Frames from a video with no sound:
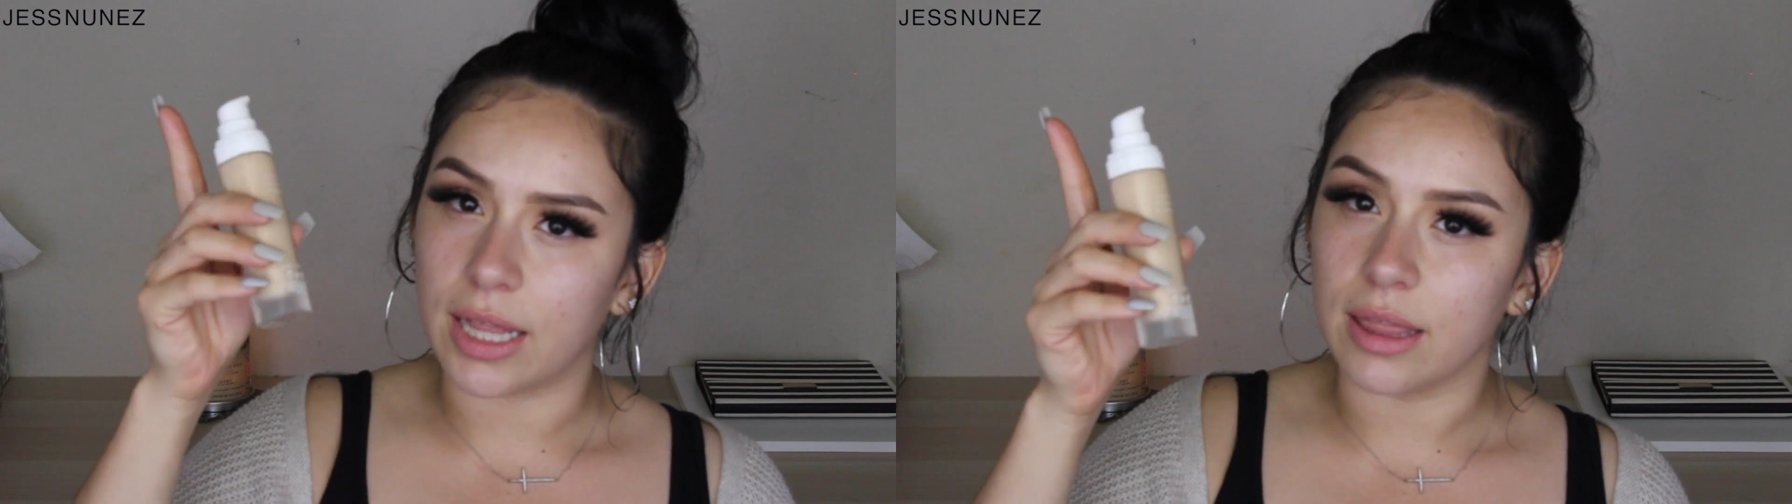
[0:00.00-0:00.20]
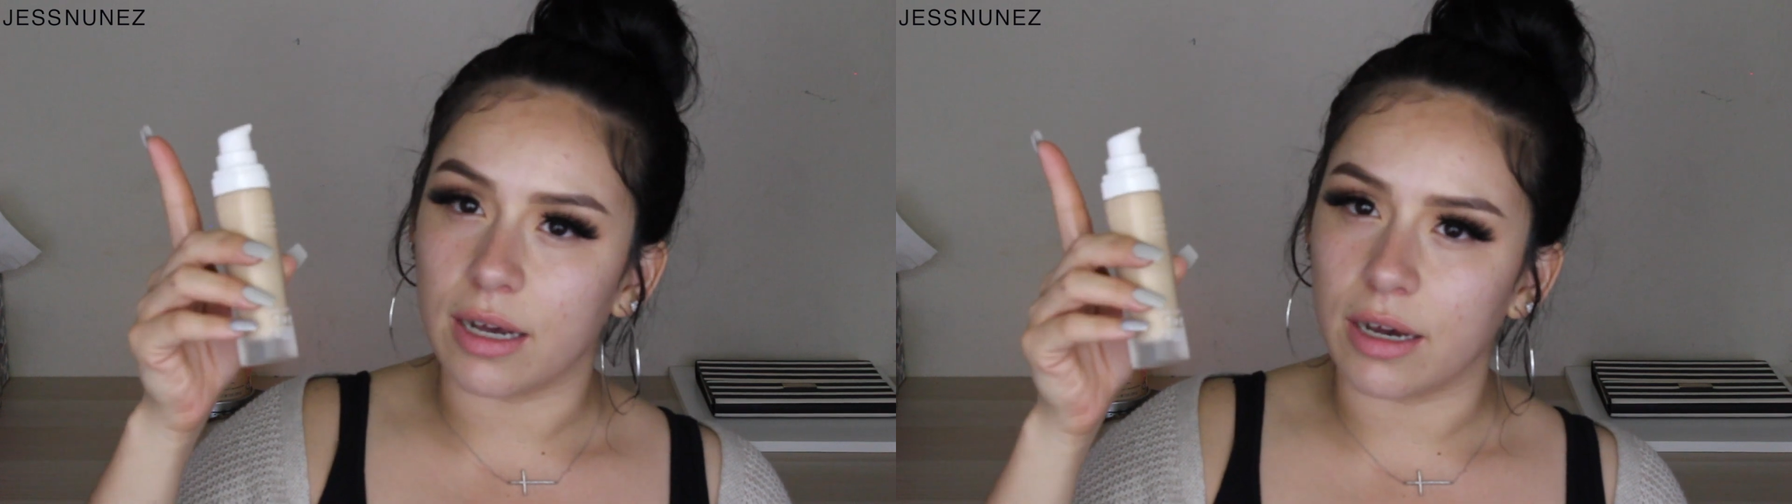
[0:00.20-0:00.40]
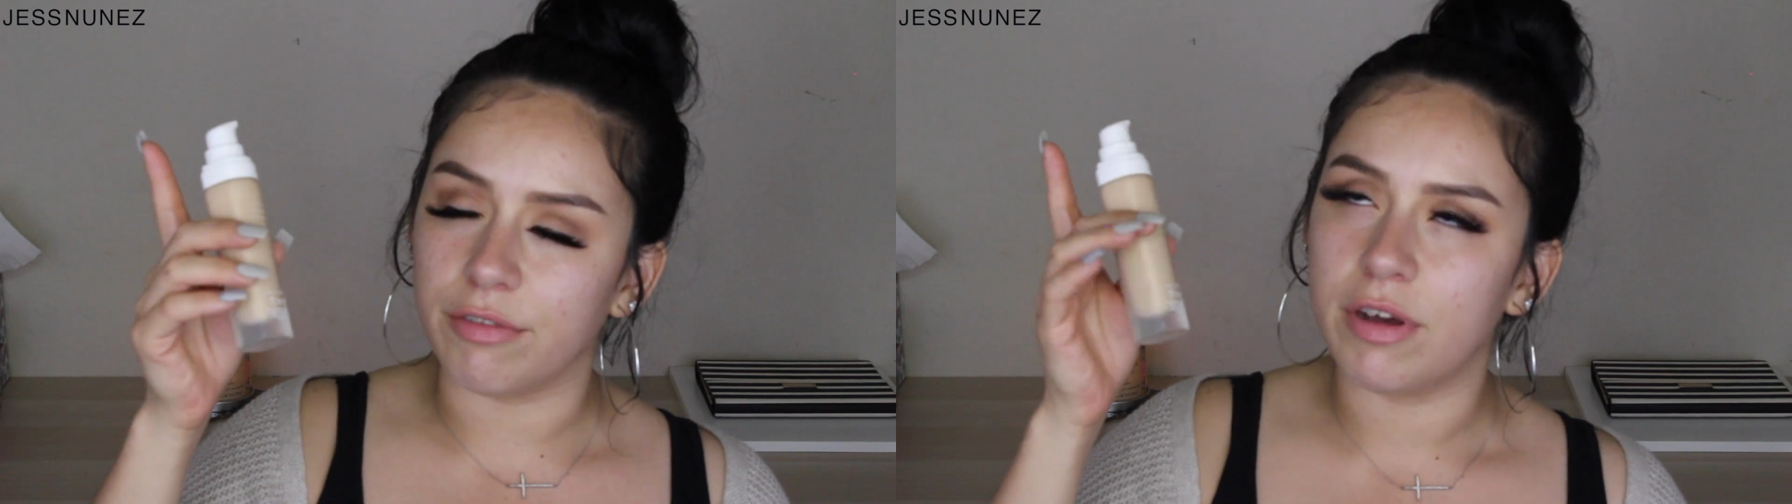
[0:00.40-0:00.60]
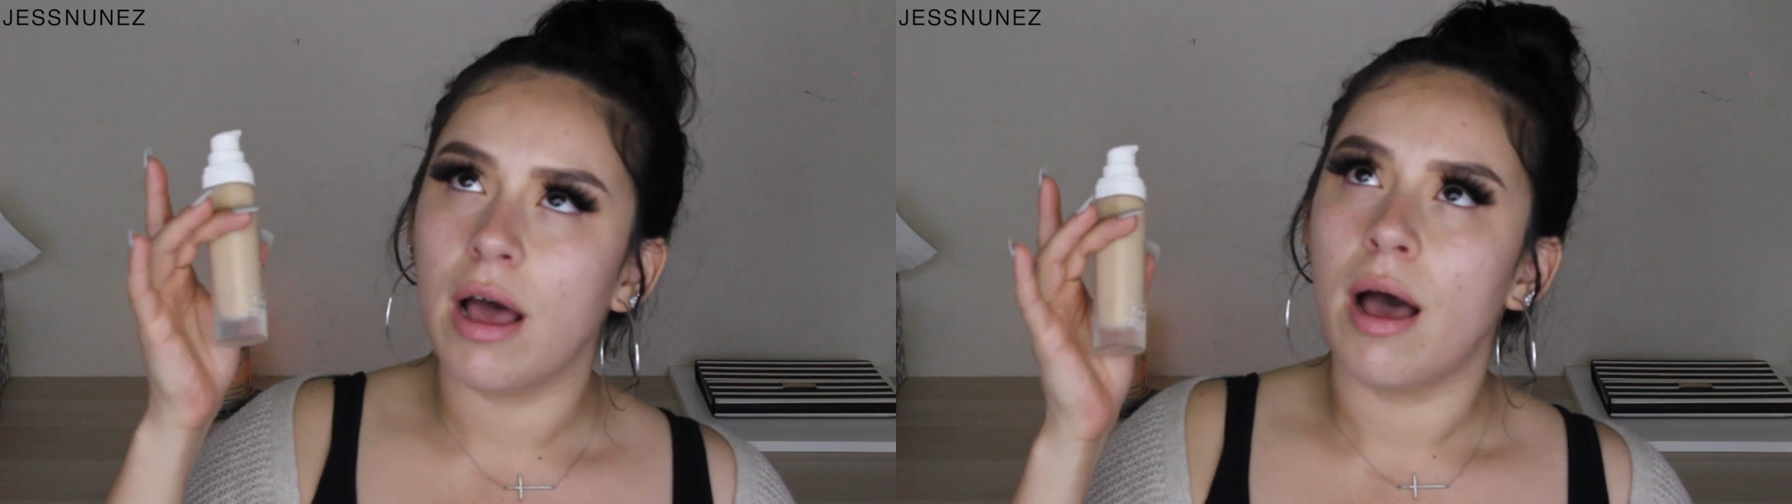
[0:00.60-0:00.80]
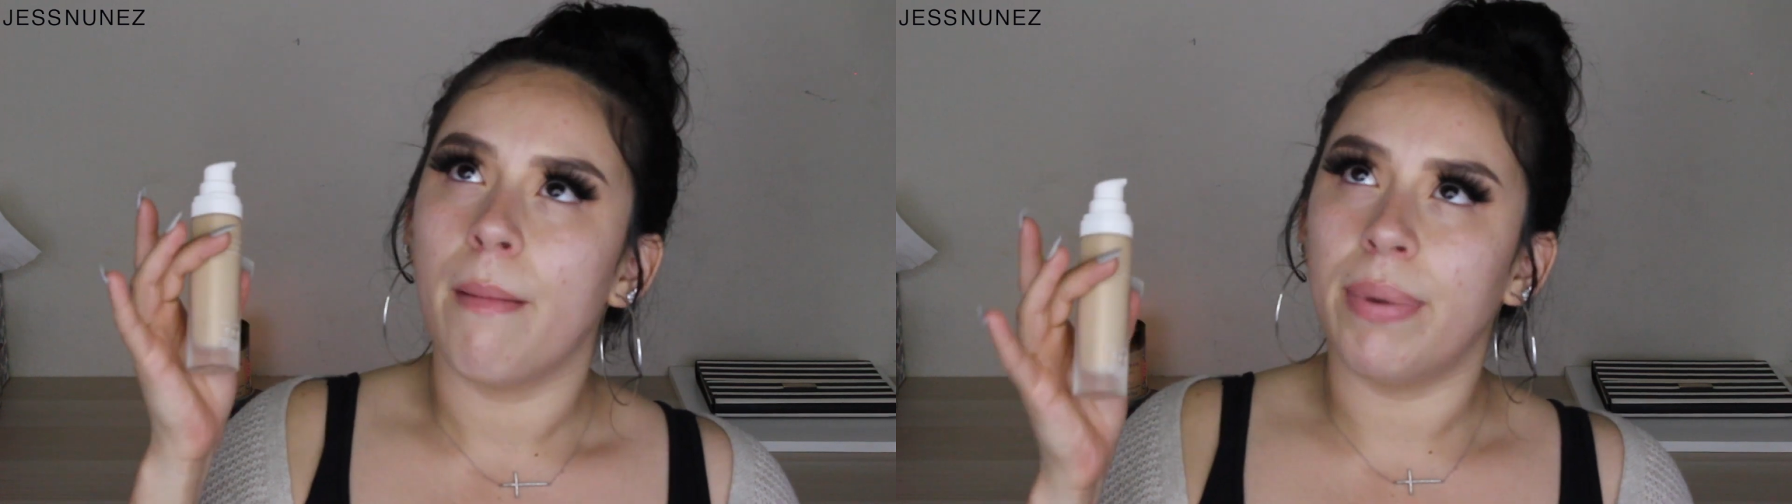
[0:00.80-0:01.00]
I love
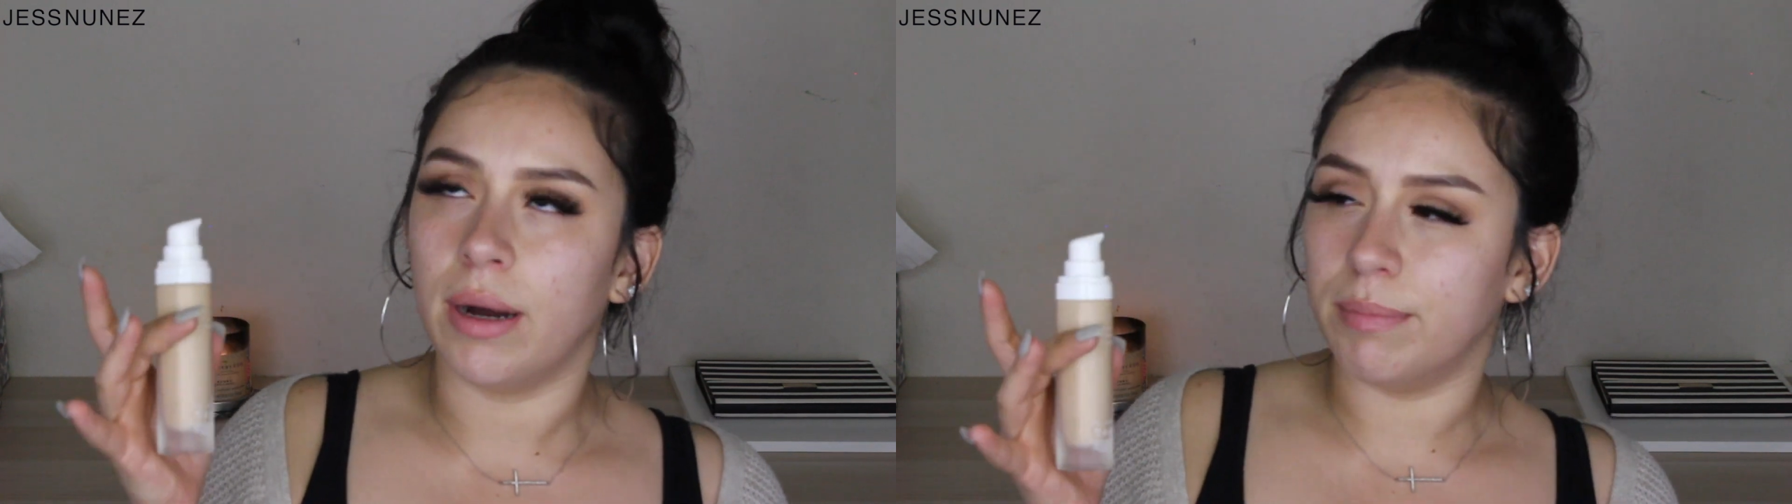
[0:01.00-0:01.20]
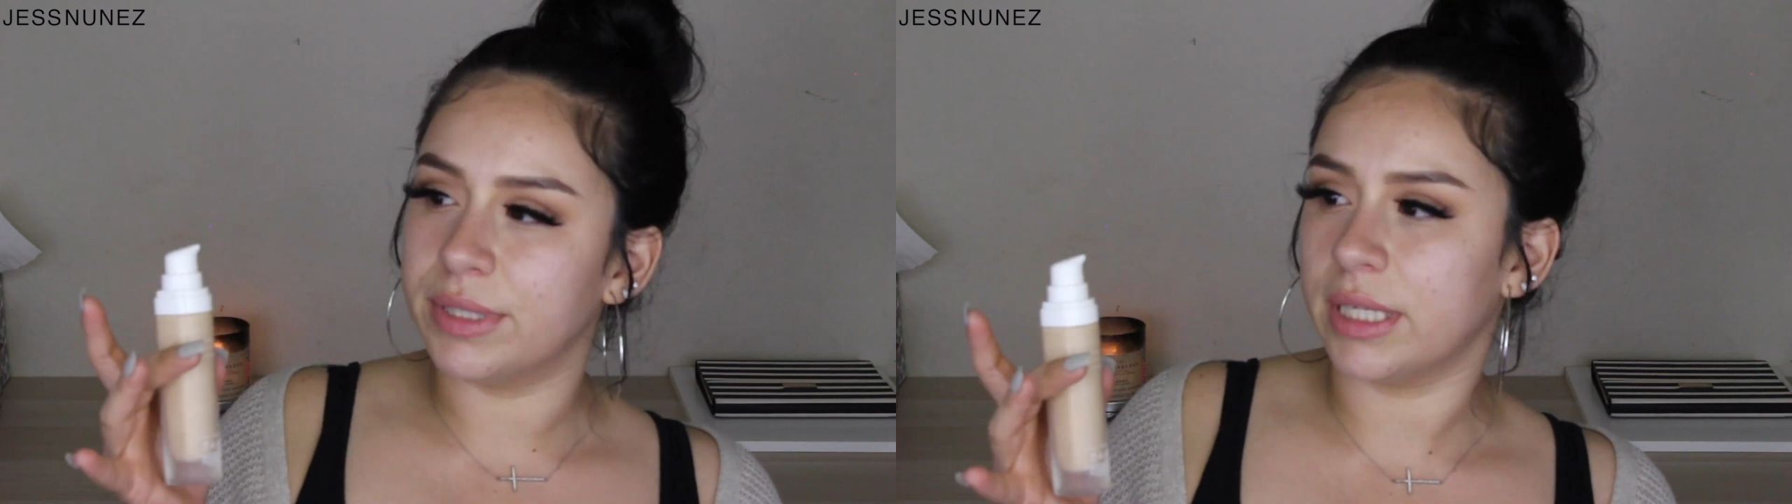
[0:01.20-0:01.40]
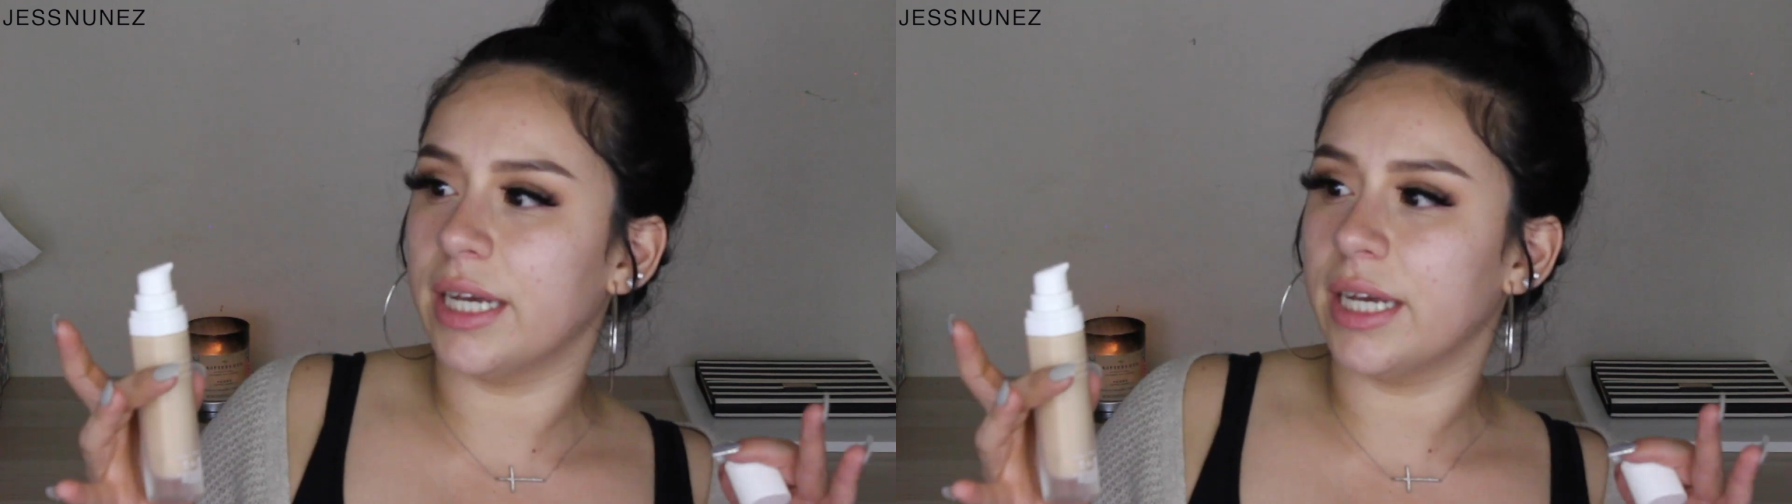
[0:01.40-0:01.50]
pumps.